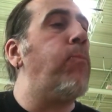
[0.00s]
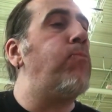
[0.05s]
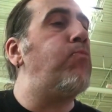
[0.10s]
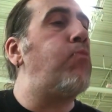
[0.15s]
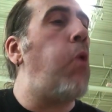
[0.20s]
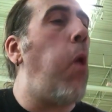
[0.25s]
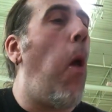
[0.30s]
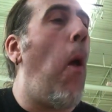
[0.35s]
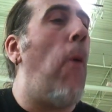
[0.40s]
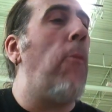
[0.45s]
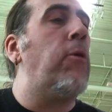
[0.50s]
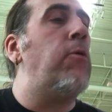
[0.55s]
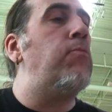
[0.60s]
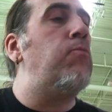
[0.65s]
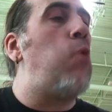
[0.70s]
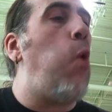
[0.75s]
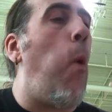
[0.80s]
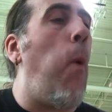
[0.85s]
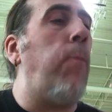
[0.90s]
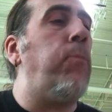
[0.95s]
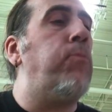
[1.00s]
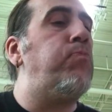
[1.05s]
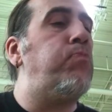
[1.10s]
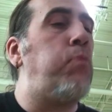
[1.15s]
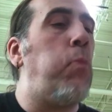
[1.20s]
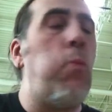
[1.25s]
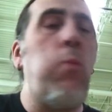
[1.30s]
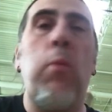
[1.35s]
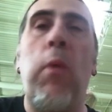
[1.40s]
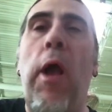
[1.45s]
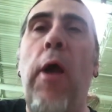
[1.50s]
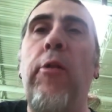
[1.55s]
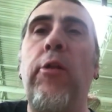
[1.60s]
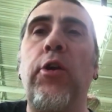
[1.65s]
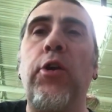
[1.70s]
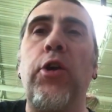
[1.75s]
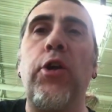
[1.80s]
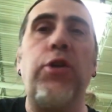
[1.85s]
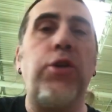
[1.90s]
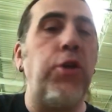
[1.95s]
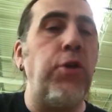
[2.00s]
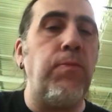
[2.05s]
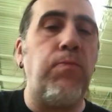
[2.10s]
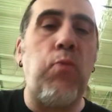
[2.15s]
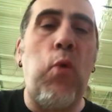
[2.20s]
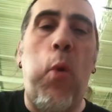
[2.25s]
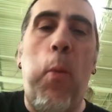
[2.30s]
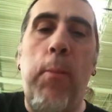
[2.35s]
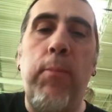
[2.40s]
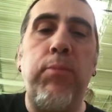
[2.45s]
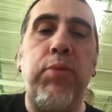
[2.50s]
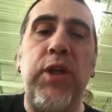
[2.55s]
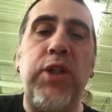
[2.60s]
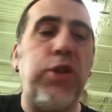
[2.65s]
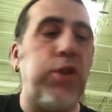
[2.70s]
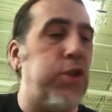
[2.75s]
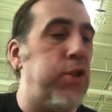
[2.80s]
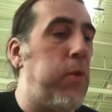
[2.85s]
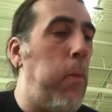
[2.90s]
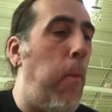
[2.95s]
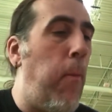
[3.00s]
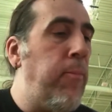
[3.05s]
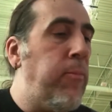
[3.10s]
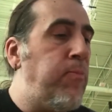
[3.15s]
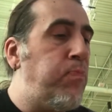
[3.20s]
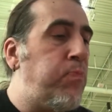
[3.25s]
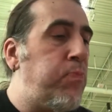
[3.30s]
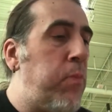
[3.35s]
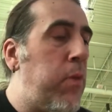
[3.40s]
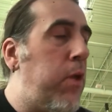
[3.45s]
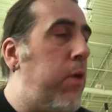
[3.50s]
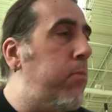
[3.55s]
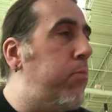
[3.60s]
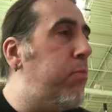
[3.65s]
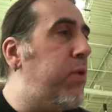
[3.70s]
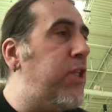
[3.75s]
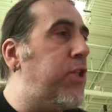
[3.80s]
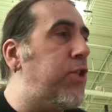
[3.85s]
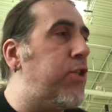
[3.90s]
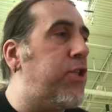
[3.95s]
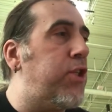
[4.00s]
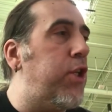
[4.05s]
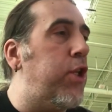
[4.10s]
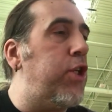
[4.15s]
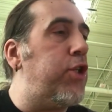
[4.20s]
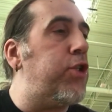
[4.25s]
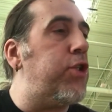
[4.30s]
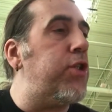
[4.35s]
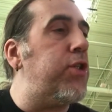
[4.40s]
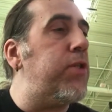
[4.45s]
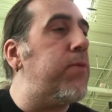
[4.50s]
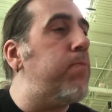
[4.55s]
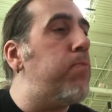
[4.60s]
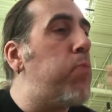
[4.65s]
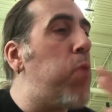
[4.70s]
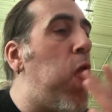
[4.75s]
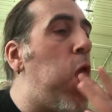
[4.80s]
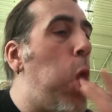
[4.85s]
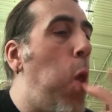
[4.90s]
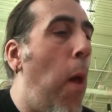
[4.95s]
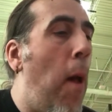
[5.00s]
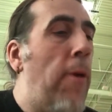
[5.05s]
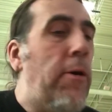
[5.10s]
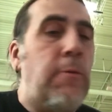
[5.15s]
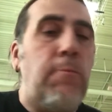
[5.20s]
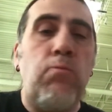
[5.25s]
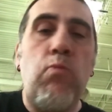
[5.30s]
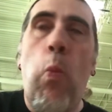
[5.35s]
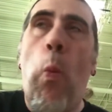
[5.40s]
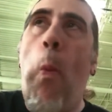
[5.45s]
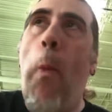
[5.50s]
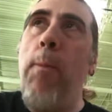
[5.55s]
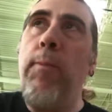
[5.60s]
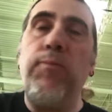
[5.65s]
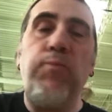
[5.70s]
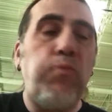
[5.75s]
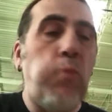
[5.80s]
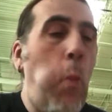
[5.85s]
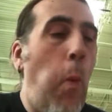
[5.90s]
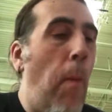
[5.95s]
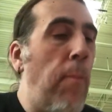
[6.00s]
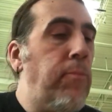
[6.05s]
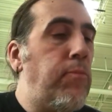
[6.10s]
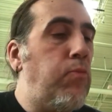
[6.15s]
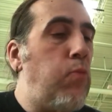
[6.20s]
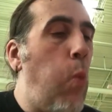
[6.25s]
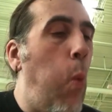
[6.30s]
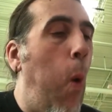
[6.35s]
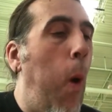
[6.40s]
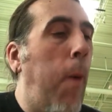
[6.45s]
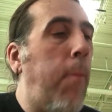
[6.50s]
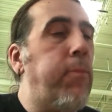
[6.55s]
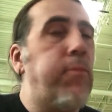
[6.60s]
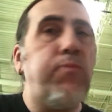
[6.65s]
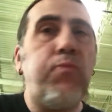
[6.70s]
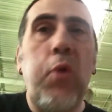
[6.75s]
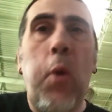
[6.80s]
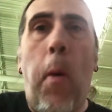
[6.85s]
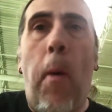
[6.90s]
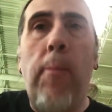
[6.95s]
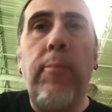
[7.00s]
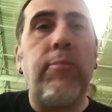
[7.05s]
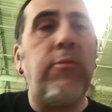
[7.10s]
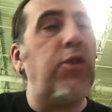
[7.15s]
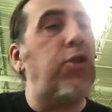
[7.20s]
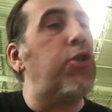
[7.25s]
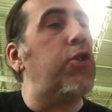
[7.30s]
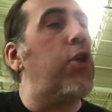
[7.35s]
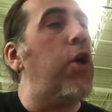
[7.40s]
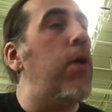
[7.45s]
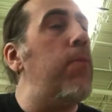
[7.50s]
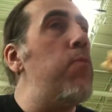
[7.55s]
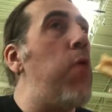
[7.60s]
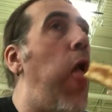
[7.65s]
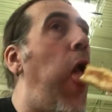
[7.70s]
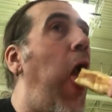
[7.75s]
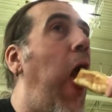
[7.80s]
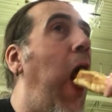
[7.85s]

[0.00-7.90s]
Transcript: Mm, yeah, they're good too. Pizza's, pizza's delicious. My pizza's good too. This is good.